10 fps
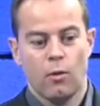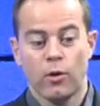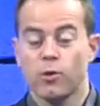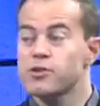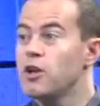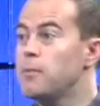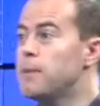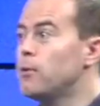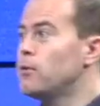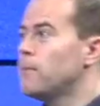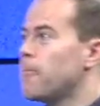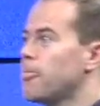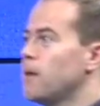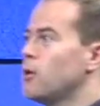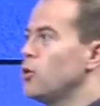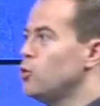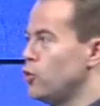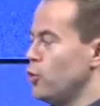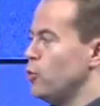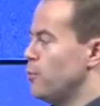We also know people who
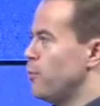do.